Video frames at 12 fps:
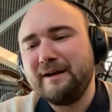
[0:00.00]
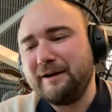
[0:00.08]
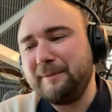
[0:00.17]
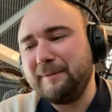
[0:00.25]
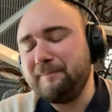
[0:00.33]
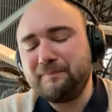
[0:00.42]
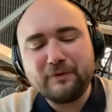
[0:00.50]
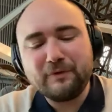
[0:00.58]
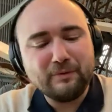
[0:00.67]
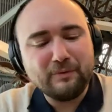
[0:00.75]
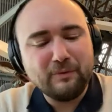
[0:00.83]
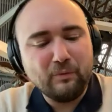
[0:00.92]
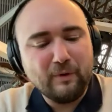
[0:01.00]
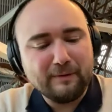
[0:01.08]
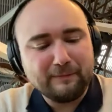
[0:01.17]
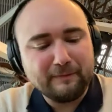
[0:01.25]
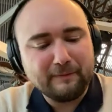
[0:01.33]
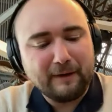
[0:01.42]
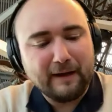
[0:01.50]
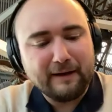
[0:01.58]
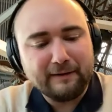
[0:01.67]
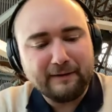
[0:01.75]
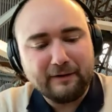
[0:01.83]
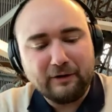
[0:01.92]
Um, well, uh,
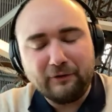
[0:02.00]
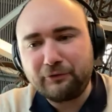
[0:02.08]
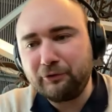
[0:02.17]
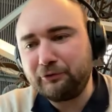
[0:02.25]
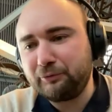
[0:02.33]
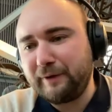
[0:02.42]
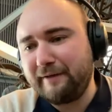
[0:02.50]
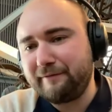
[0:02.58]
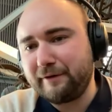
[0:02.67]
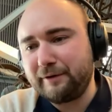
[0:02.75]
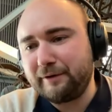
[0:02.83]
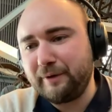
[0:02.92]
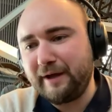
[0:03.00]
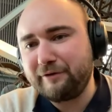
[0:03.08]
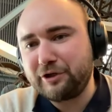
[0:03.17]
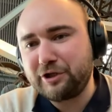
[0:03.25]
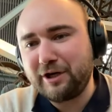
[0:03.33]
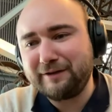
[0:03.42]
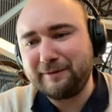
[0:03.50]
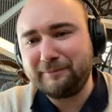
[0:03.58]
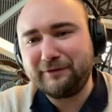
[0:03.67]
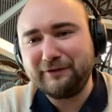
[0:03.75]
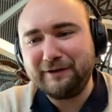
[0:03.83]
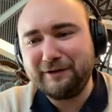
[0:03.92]
of course we have a we have a chat. I'm
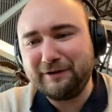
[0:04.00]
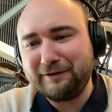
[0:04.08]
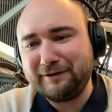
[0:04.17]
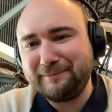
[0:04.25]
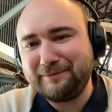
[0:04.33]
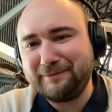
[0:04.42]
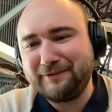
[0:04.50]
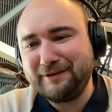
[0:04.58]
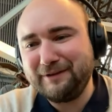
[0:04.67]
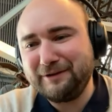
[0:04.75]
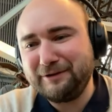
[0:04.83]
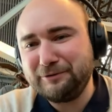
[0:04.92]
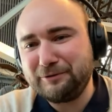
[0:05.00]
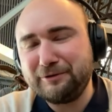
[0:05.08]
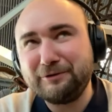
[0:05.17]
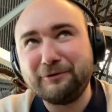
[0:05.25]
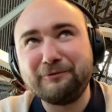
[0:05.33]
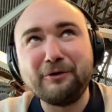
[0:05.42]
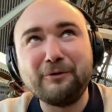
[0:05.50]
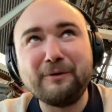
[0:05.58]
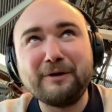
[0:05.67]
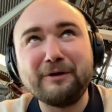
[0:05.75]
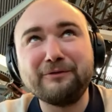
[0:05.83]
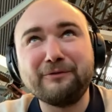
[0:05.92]
seeing uh, I'm seeing uh, you're you're
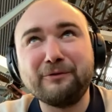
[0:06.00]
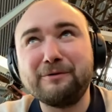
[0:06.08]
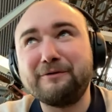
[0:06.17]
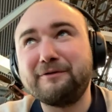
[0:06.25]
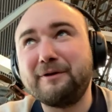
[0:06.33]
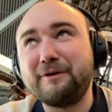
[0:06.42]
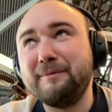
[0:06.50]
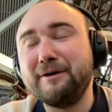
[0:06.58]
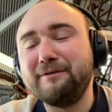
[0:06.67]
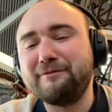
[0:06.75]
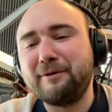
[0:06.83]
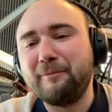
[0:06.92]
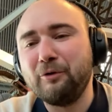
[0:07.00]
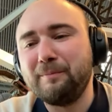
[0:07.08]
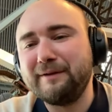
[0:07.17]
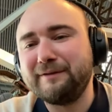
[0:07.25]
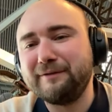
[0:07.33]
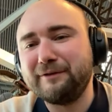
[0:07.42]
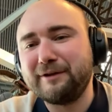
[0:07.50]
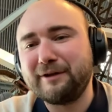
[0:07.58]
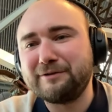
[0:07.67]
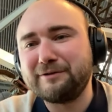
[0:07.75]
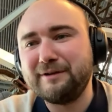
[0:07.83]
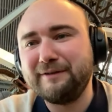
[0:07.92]
following us for from uh, from all parts of the
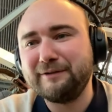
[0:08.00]
country.